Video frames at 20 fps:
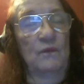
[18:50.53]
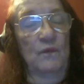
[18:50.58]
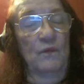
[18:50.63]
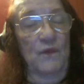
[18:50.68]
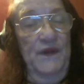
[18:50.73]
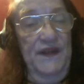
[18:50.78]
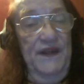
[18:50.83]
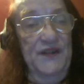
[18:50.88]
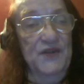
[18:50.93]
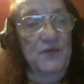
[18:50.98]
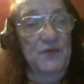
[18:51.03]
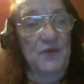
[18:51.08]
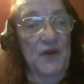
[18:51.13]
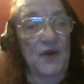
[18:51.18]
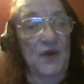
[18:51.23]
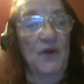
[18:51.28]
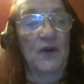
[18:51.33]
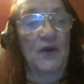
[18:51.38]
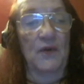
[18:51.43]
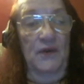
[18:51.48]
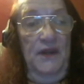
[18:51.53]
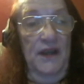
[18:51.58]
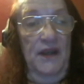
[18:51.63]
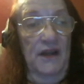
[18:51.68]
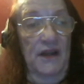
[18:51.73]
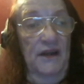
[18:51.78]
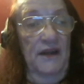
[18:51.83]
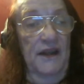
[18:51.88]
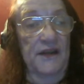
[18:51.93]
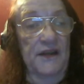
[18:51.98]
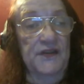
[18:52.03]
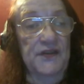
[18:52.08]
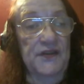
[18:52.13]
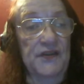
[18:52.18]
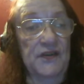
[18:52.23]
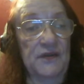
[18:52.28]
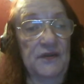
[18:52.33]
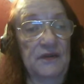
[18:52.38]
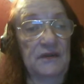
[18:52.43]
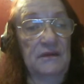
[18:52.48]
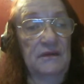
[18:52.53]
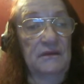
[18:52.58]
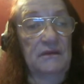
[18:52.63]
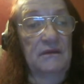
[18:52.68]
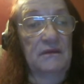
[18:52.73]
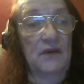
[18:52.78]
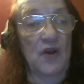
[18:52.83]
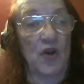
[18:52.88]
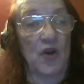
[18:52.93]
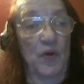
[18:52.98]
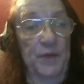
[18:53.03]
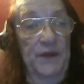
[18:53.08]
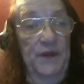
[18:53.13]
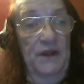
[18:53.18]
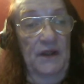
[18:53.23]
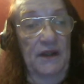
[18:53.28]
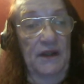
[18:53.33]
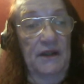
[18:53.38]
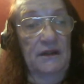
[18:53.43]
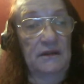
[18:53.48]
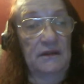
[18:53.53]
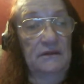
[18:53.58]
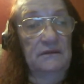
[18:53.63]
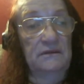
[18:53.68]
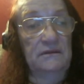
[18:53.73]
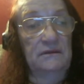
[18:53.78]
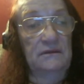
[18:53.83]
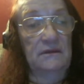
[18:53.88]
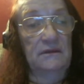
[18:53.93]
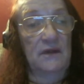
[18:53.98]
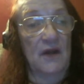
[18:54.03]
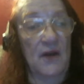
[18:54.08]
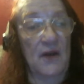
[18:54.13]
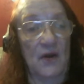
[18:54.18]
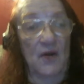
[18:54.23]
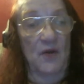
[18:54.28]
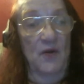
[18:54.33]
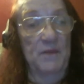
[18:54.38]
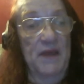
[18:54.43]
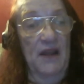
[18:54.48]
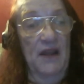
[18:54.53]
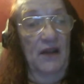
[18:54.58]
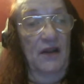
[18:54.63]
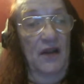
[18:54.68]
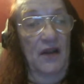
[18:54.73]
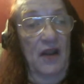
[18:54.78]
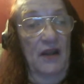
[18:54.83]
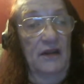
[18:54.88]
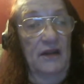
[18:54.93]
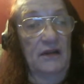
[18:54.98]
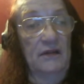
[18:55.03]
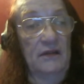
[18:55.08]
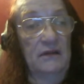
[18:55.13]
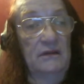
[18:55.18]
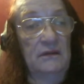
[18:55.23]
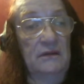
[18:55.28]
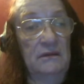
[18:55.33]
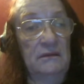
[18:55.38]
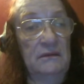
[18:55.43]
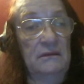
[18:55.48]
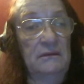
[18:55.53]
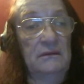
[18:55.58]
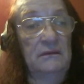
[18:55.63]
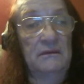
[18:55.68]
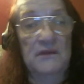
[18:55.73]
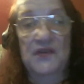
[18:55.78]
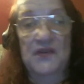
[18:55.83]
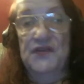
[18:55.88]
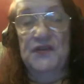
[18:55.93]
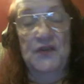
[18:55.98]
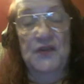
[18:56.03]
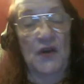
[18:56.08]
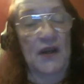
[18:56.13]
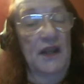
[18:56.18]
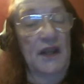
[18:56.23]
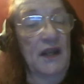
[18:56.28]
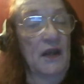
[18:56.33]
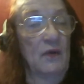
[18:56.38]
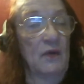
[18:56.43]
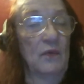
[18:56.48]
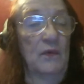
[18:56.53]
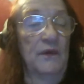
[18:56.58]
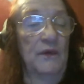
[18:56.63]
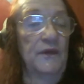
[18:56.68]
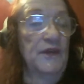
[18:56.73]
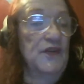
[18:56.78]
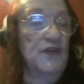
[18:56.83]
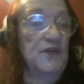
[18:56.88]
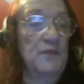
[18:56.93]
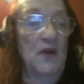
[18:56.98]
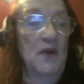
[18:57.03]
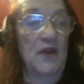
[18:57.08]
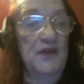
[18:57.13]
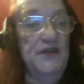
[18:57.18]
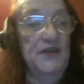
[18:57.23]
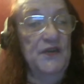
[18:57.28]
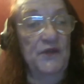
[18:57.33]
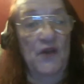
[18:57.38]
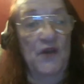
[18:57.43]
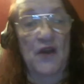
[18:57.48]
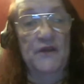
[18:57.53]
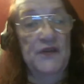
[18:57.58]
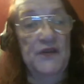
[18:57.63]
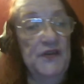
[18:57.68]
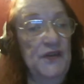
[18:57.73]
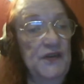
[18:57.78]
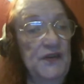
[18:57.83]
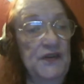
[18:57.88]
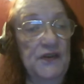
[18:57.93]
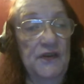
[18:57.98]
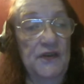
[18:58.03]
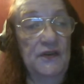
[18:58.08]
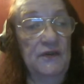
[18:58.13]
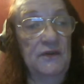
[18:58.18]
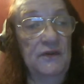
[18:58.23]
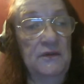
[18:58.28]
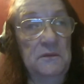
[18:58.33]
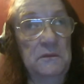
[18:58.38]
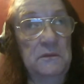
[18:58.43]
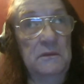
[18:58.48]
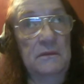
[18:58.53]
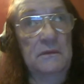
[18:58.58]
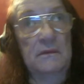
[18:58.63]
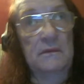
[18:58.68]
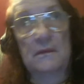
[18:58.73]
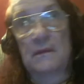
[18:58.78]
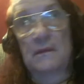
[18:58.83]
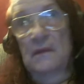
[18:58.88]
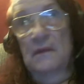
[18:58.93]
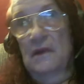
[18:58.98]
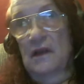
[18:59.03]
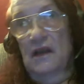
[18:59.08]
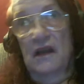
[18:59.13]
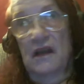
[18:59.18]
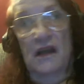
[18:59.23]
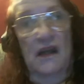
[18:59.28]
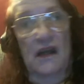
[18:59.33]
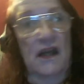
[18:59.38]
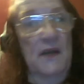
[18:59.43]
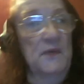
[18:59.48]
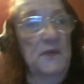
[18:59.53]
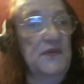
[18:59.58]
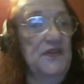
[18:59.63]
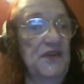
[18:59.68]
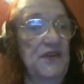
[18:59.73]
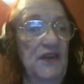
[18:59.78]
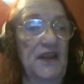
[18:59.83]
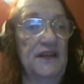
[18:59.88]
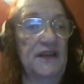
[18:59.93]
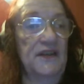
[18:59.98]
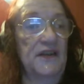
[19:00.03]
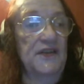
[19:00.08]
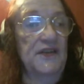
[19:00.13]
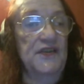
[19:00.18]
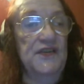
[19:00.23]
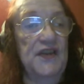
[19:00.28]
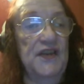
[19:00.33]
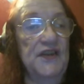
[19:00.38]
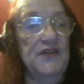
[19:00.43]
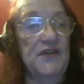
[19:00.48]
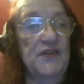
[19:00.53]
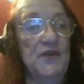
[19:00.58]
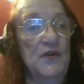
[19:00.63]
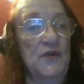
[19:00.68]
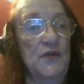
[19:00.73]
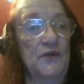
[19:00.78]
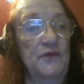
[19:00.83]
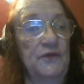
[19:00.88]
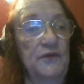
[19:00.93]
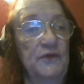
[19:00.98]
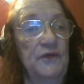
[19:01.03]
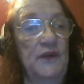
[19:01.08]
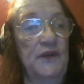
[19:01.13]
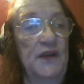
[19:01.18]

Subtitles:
We need to run our own candidates openly on our own ballot line, starting out with the smallest of offices. I was elected assessor of a